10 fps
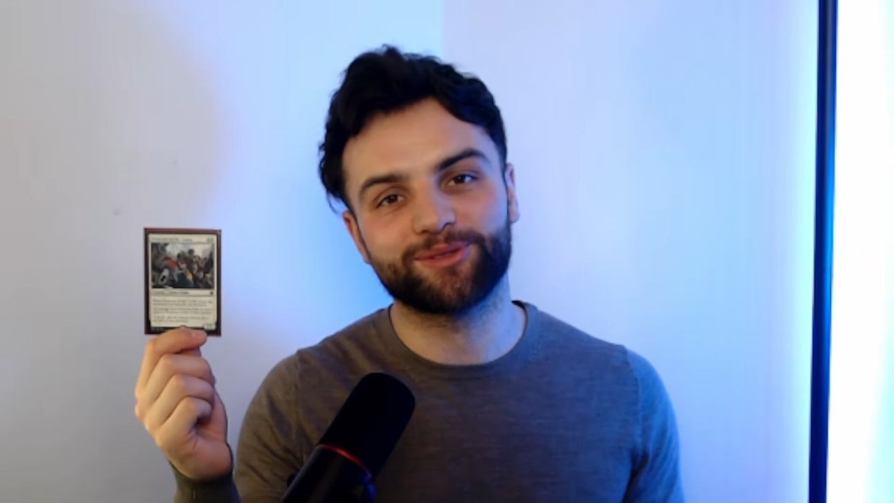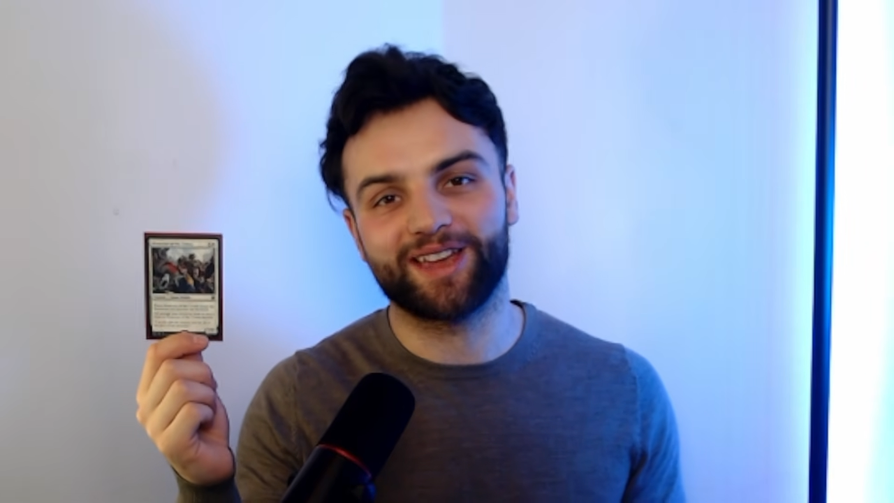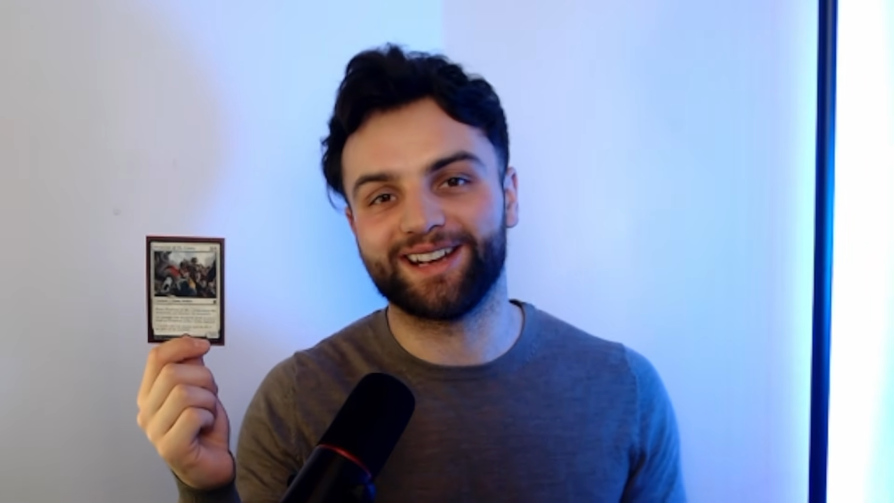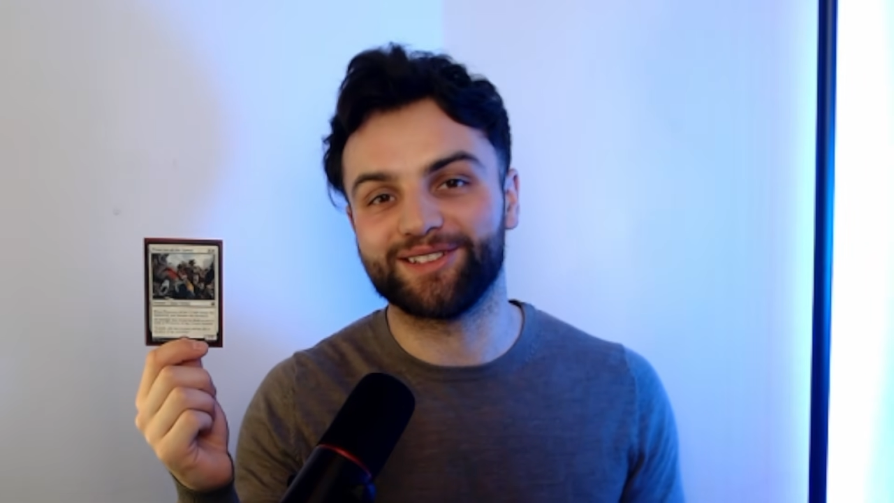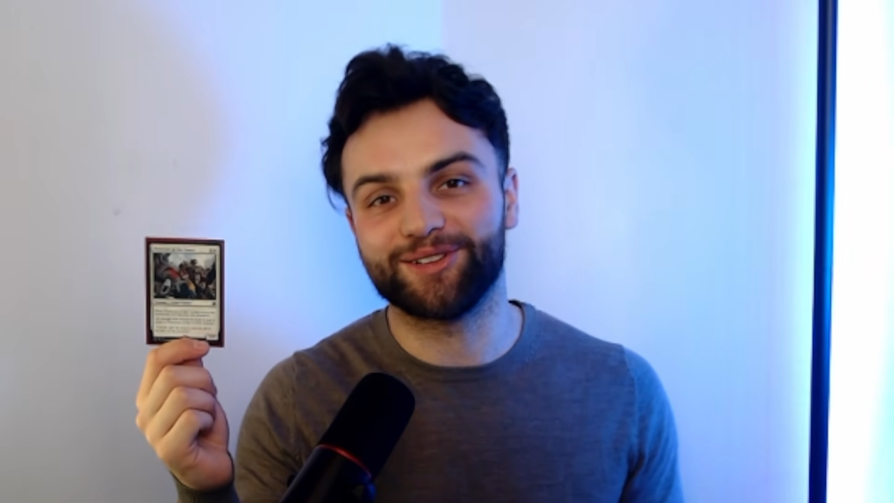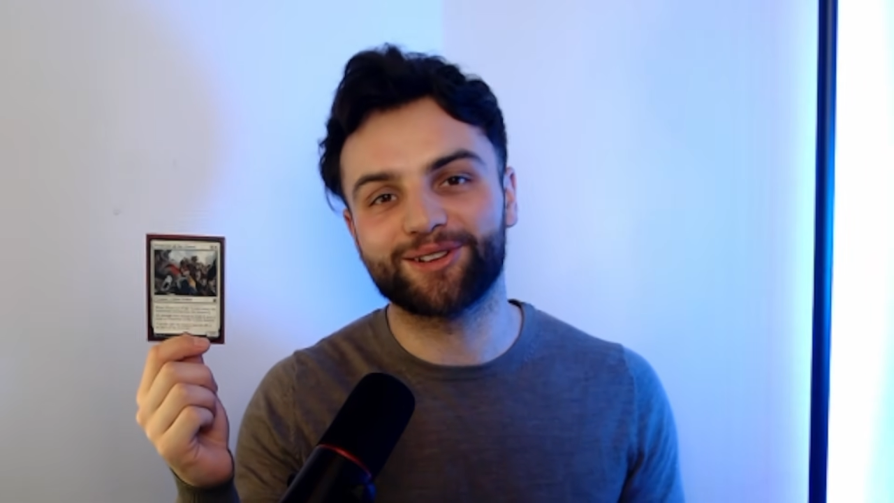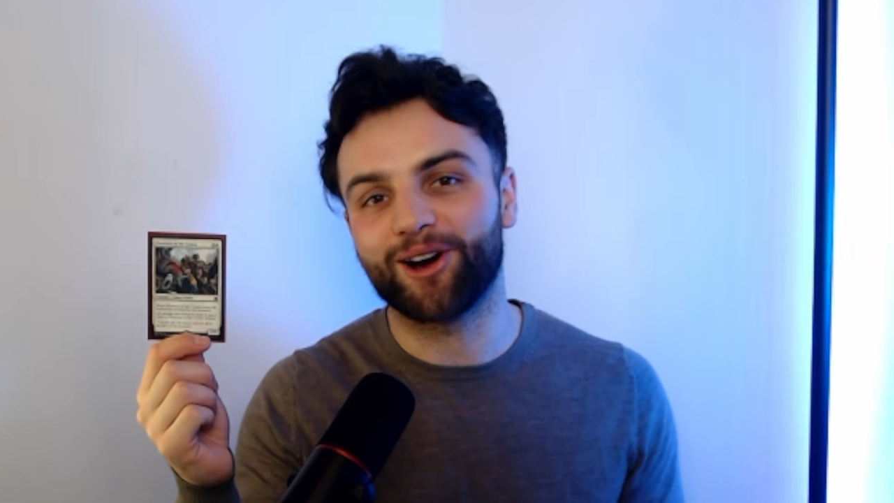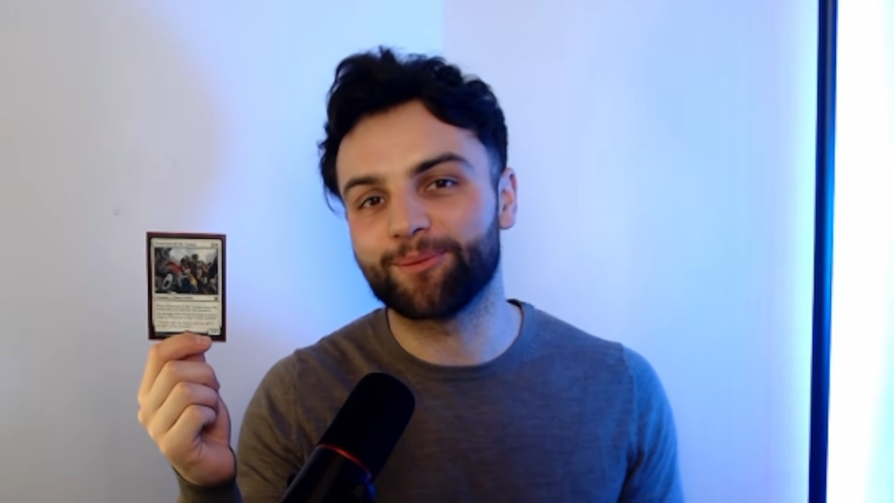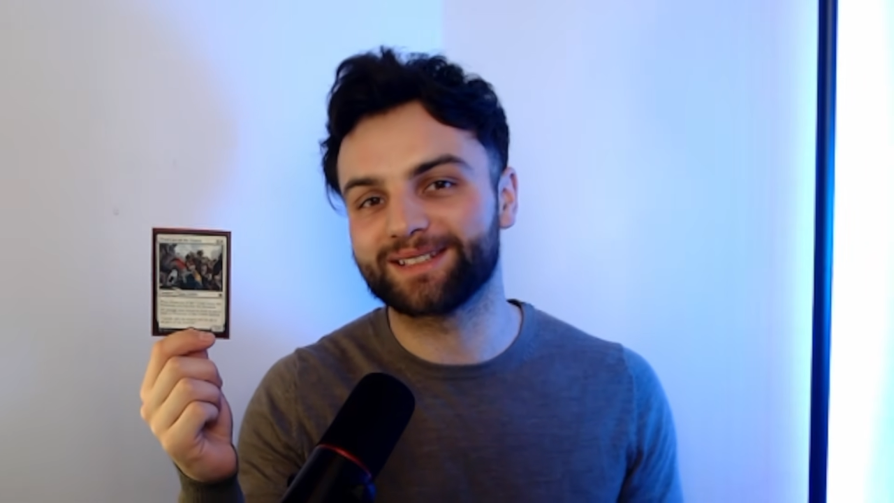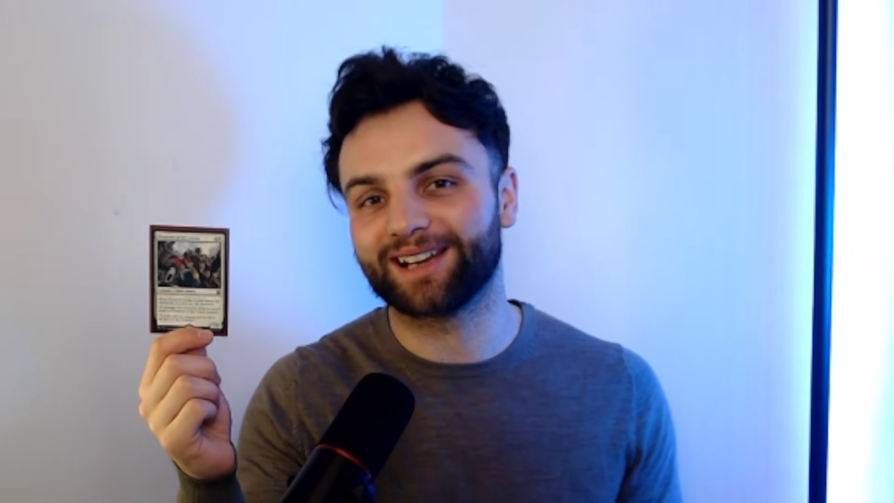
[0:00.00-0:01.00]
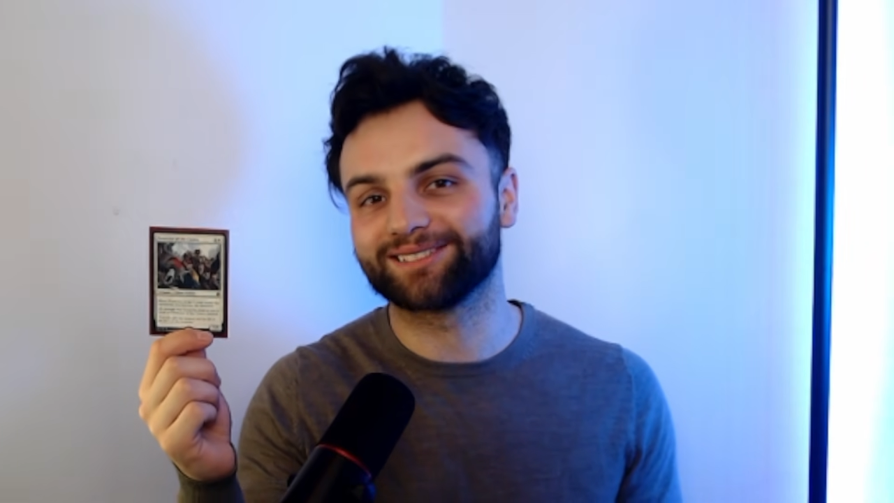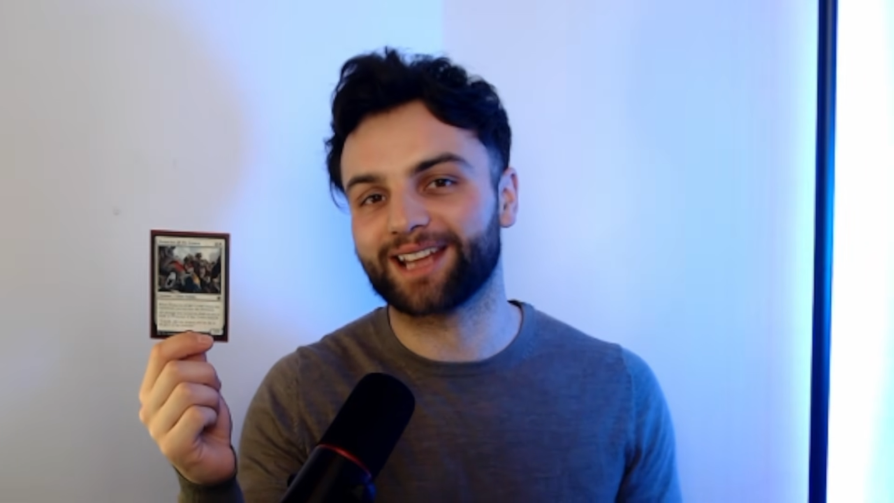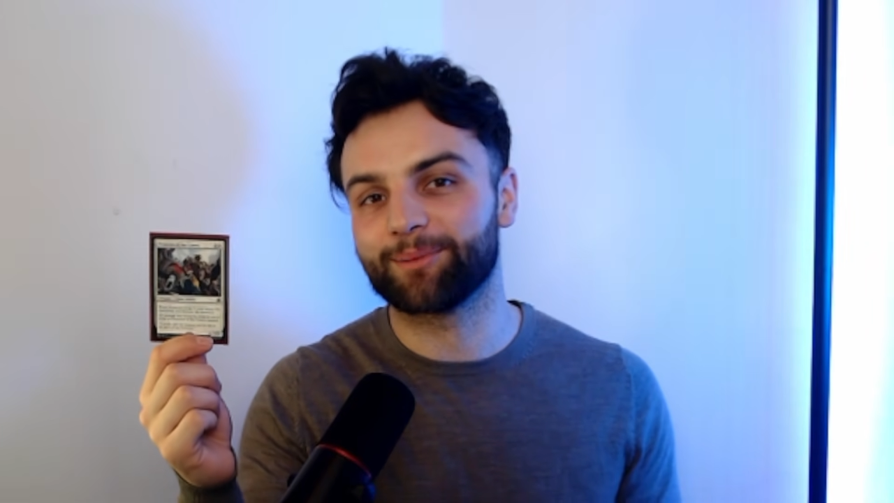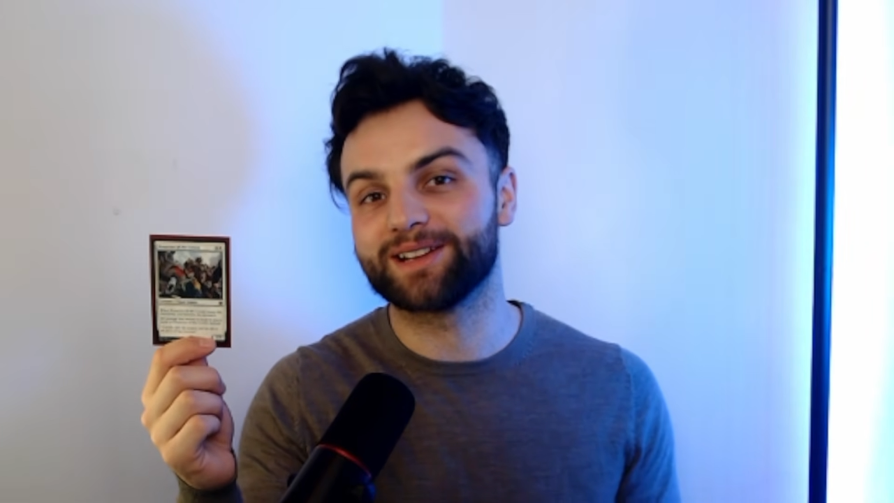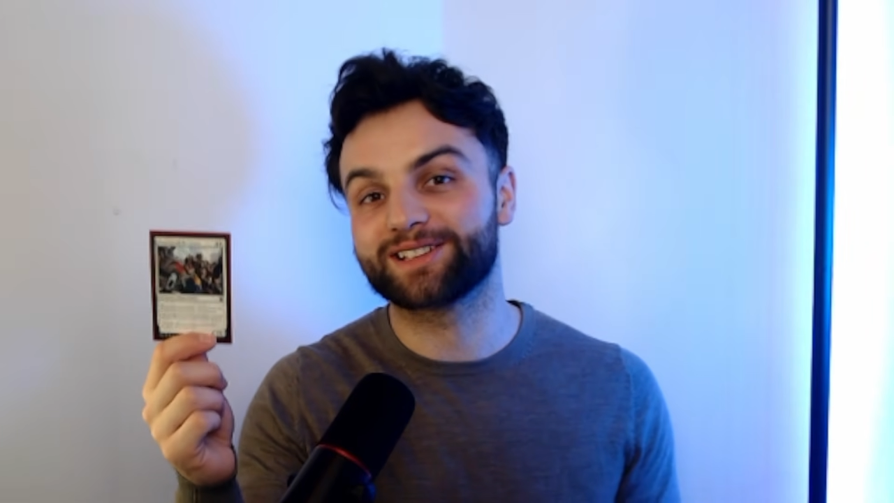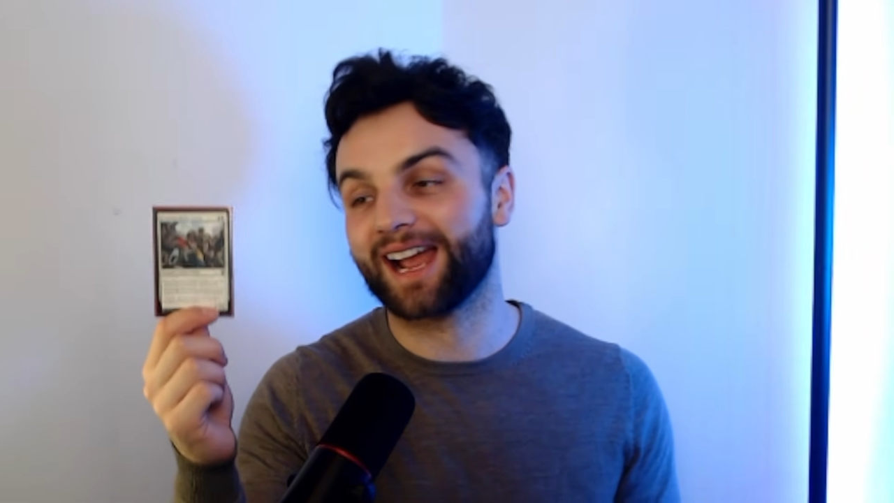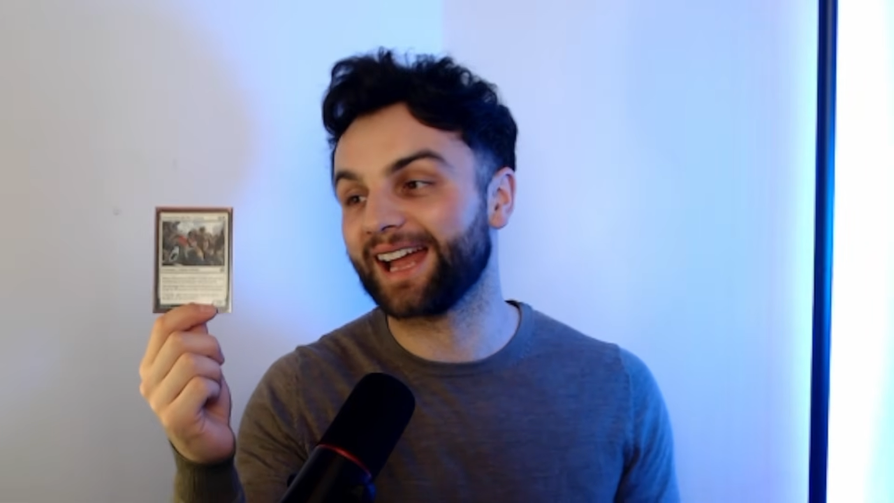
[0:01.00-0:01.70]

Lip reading: then you can't be dealt damage